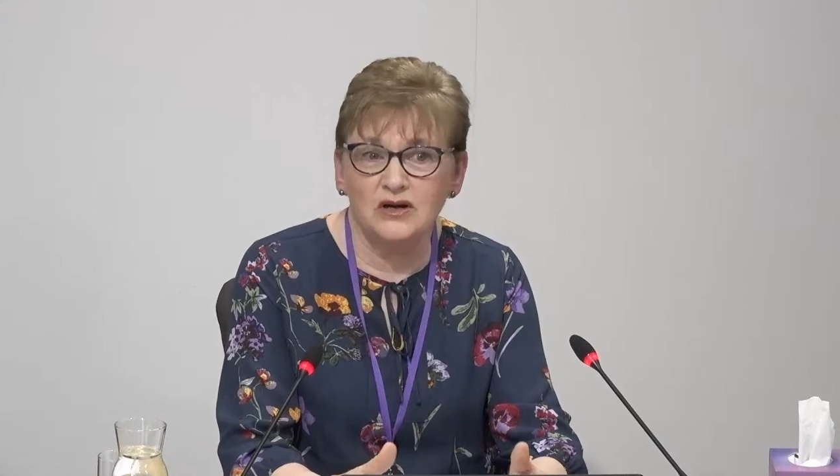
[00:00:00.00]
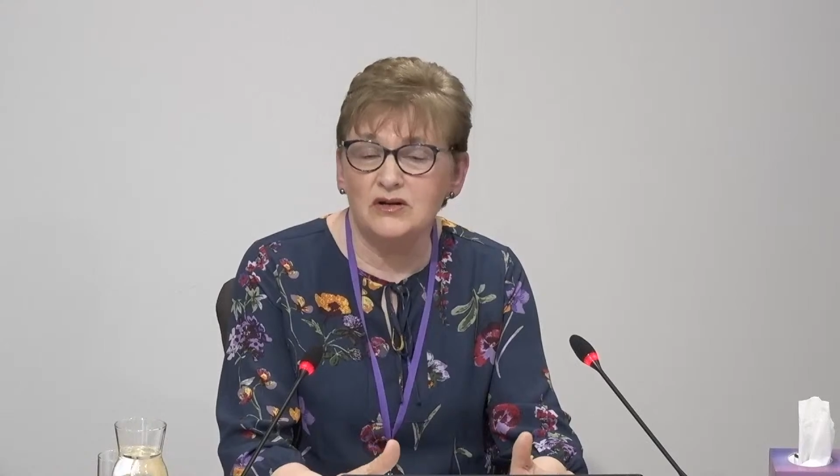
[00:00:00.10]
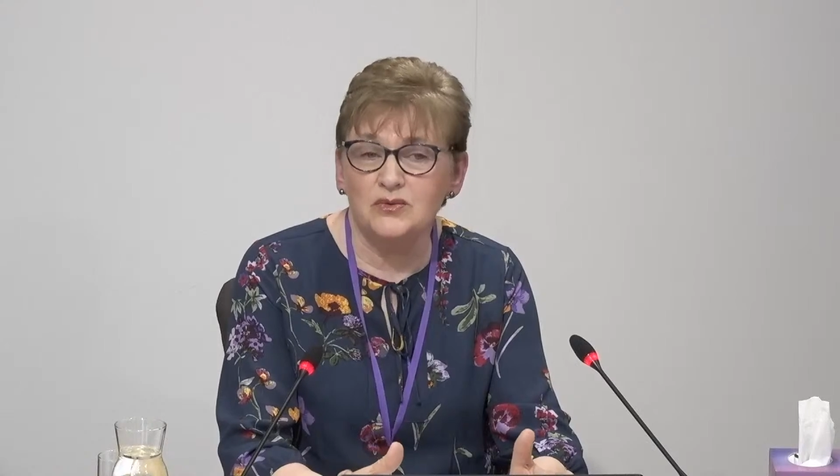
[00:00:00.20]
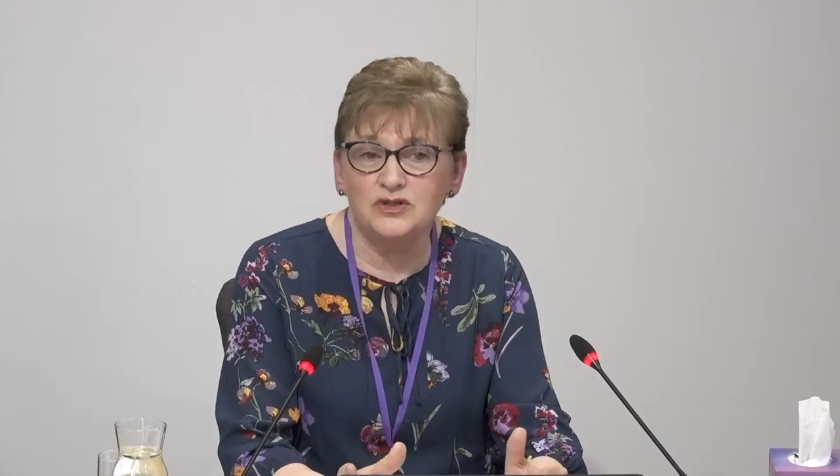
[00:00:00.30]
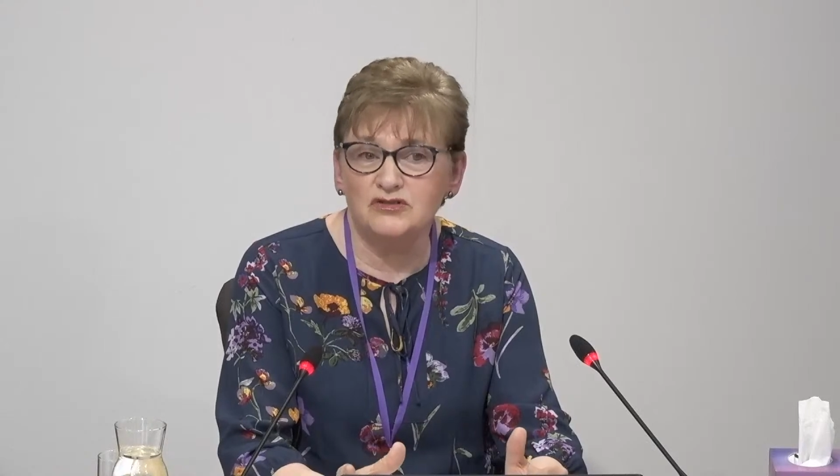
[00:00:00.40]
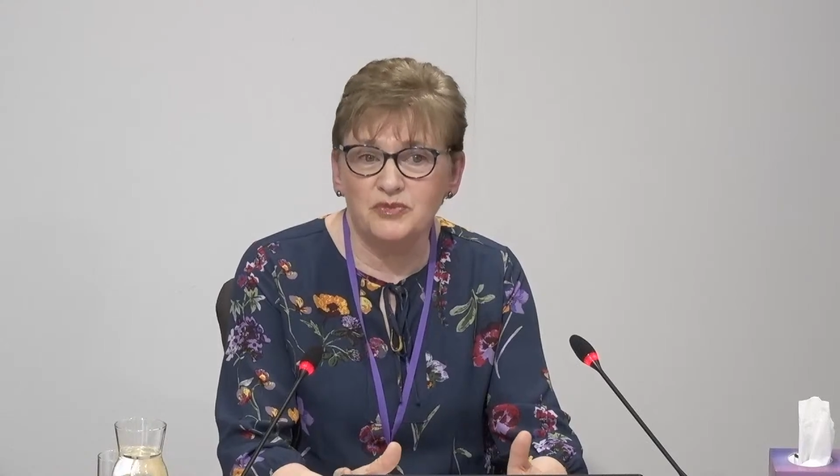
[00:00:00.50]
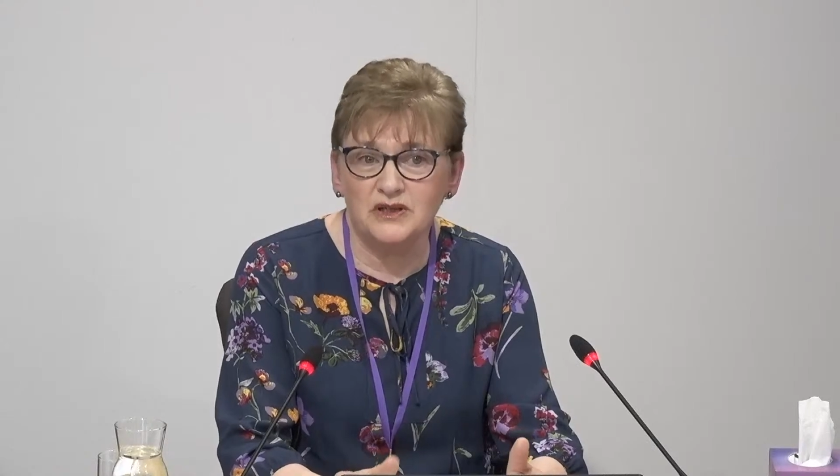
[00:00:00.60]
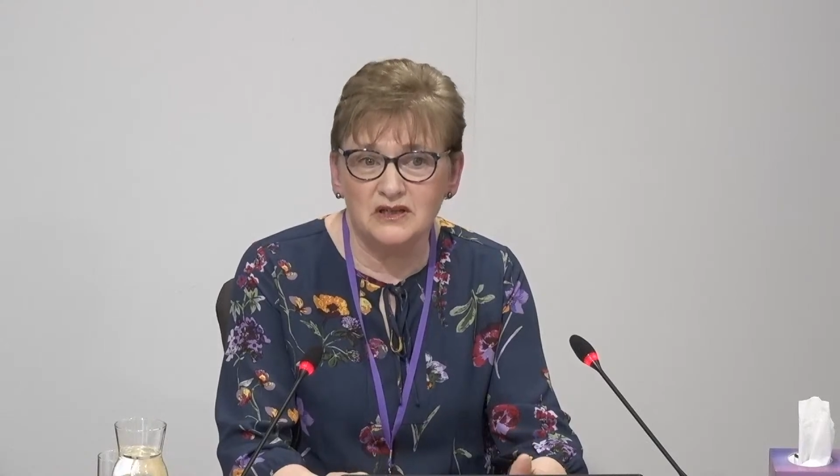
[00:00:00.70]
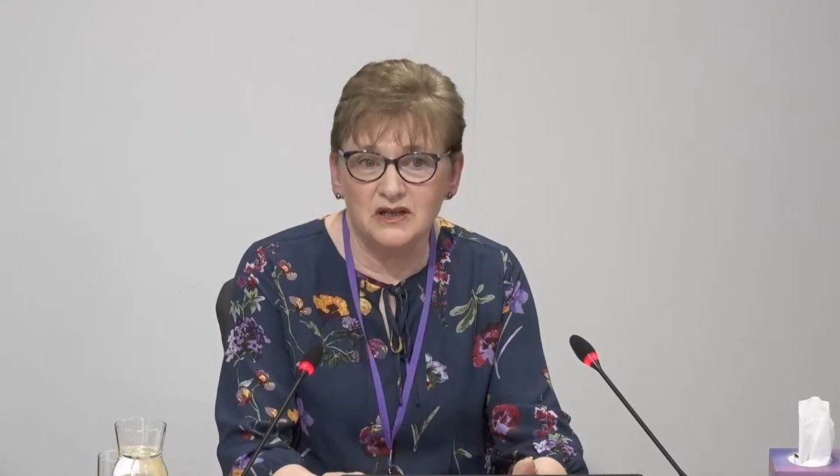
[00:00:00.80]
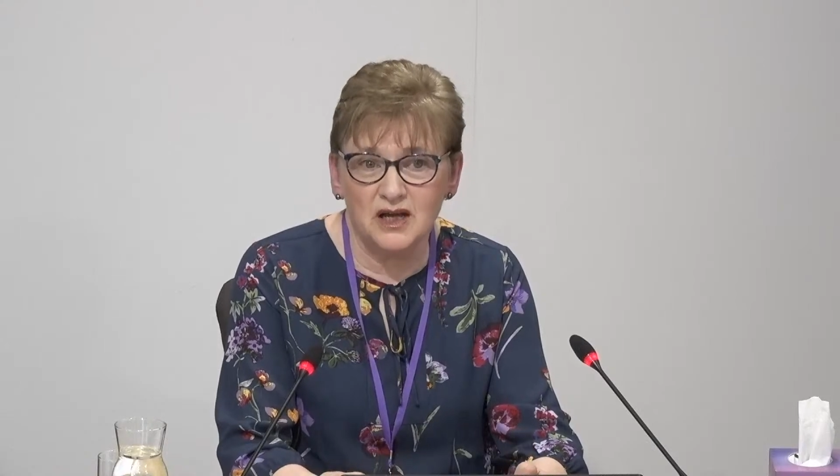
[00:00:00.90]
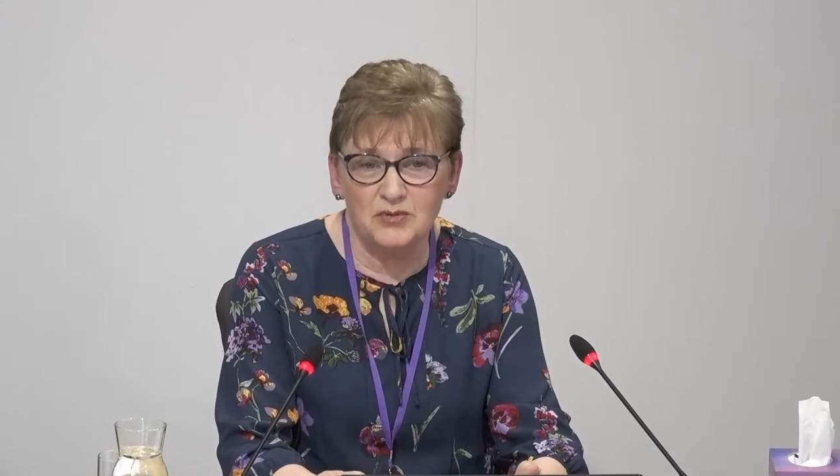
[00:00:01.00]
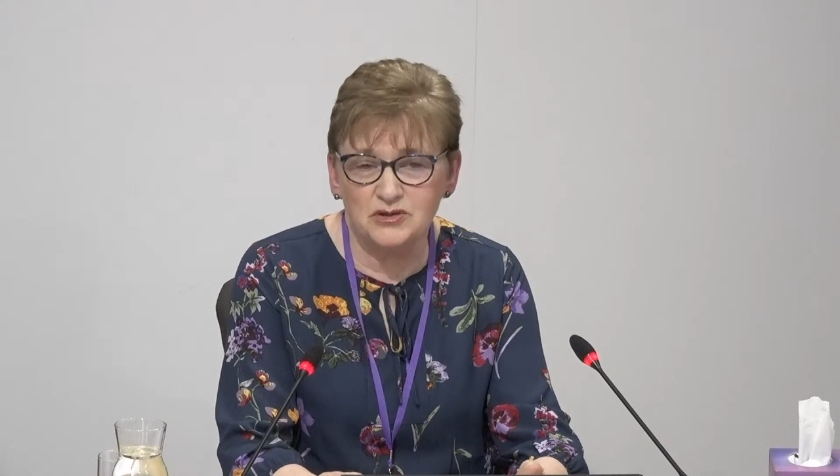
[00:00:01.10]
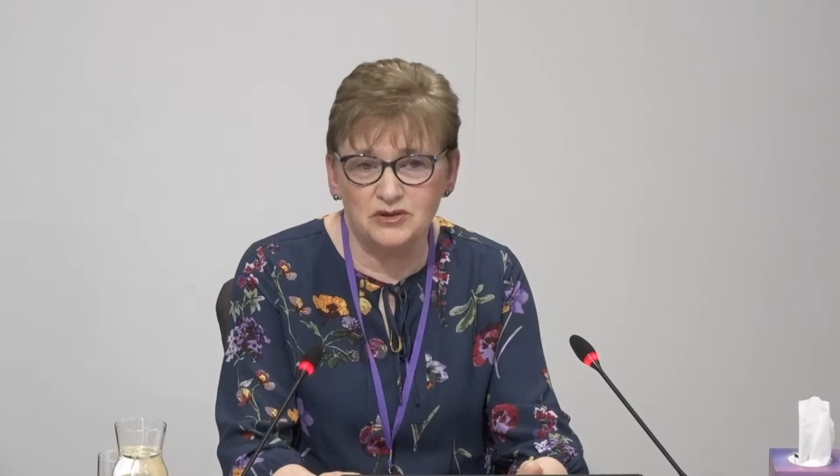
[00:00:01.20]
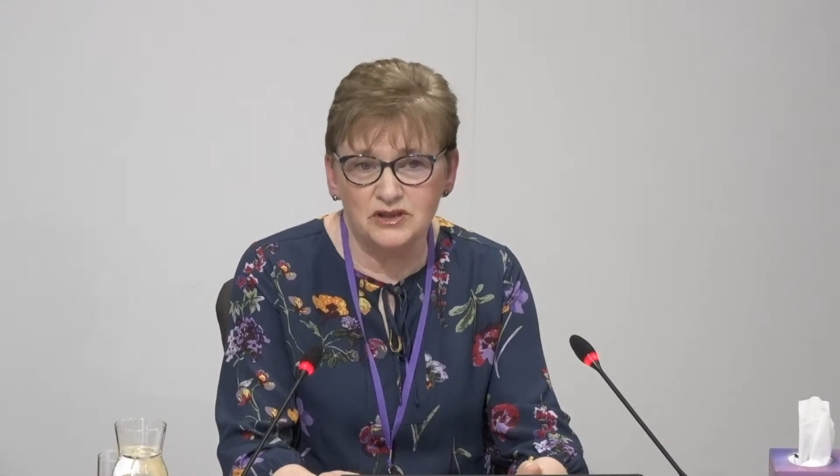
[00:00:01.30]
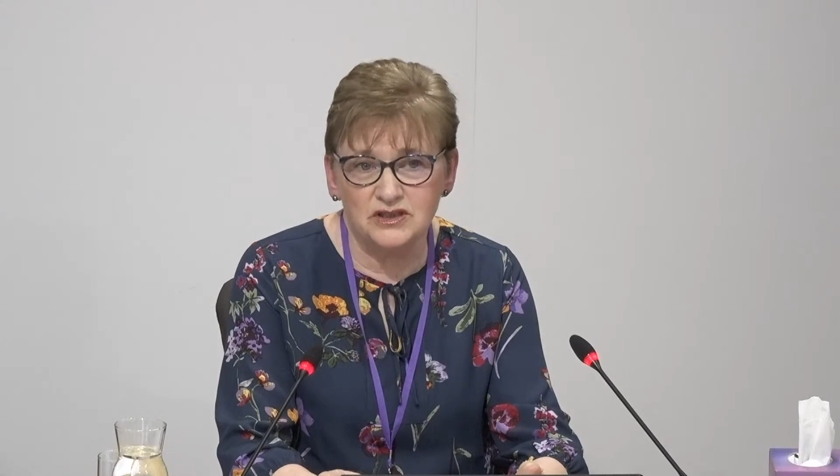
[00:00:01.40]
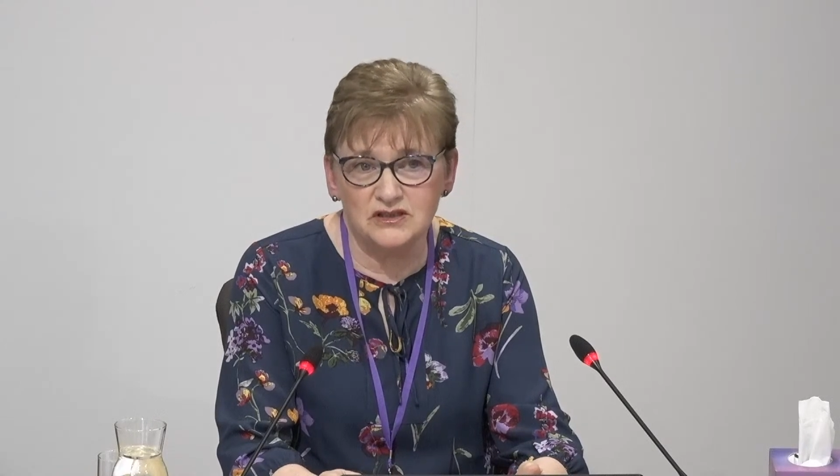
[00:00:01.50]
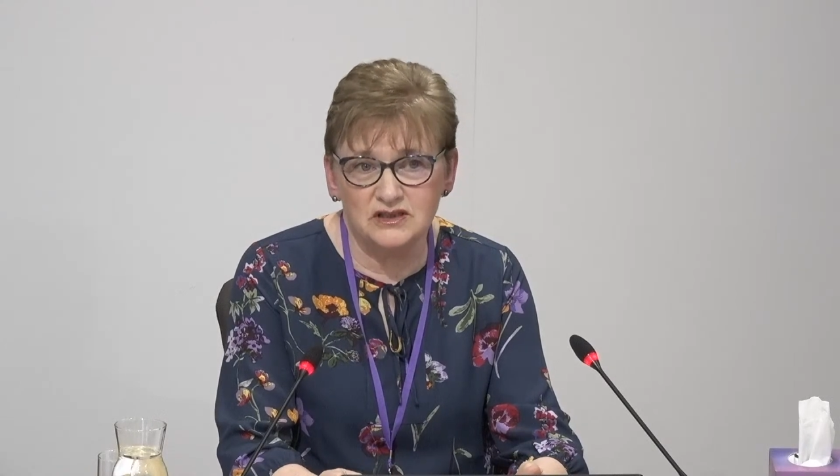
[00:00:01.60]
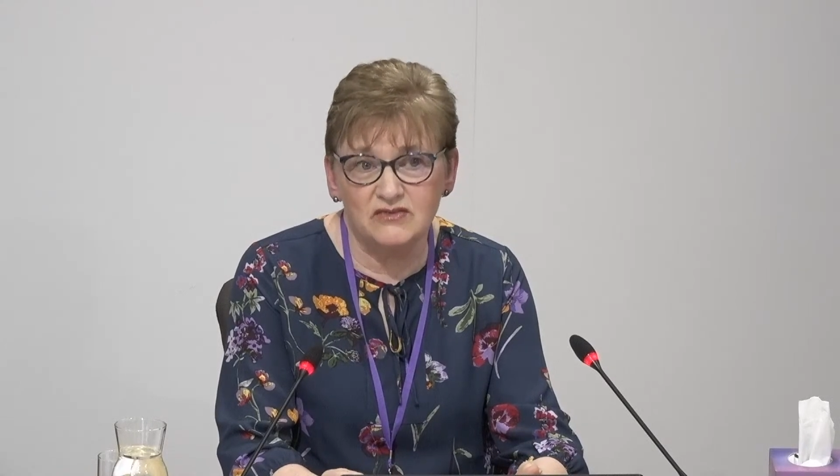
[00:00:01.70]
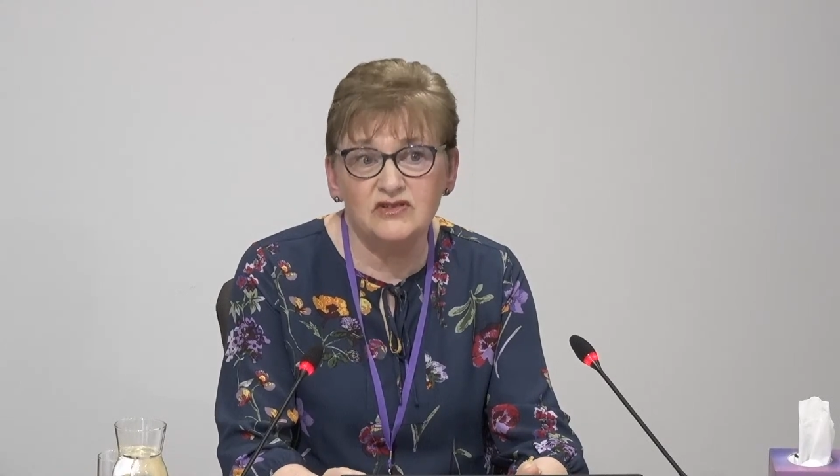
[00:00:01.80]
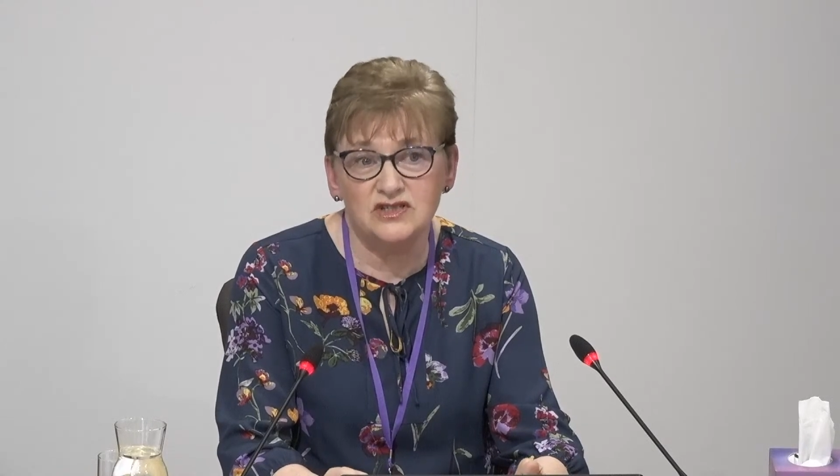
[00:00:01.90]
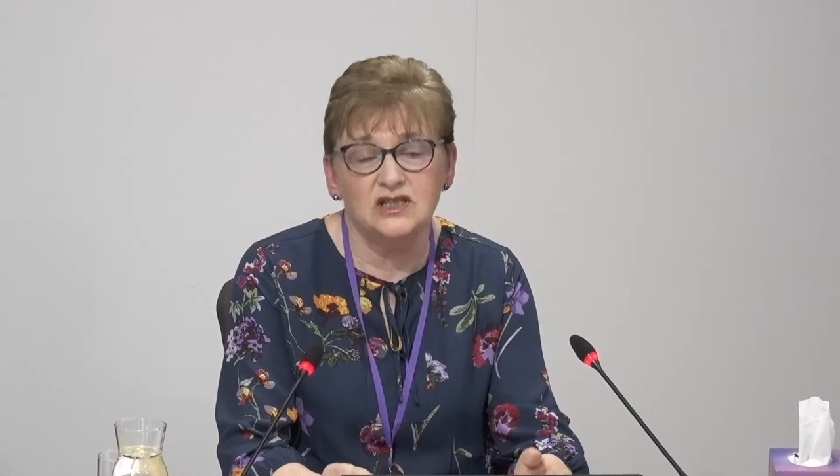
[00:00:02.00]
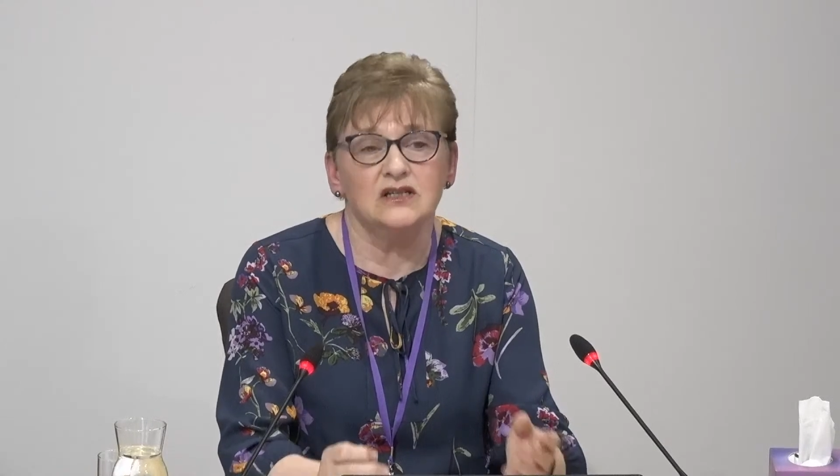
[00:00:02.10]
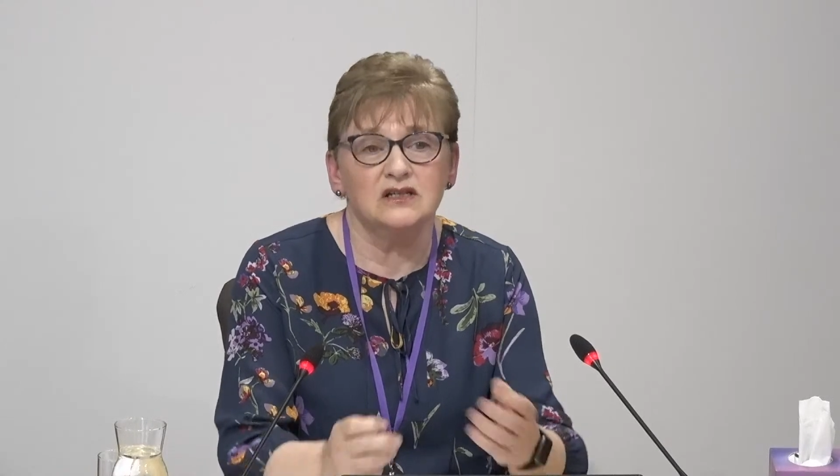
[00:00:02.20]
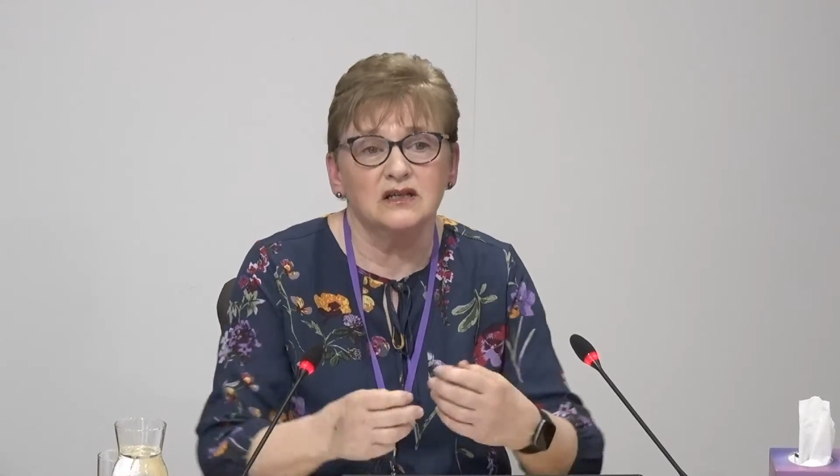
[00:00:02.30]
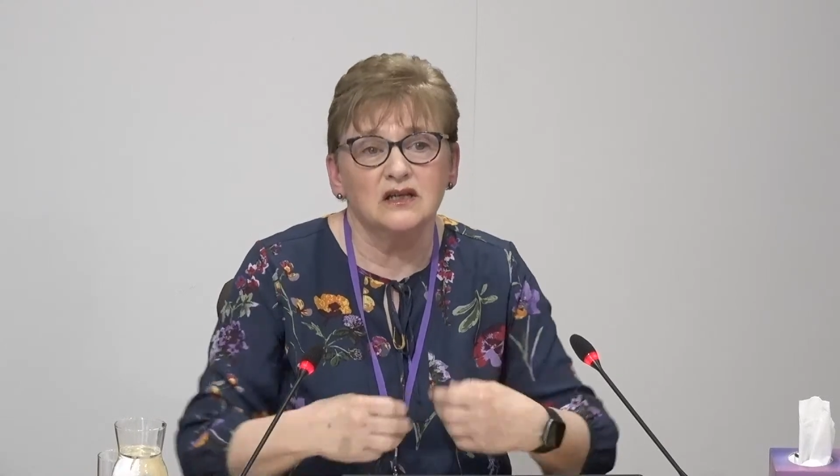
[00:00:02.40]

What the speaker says: it would have been absolutely devastating.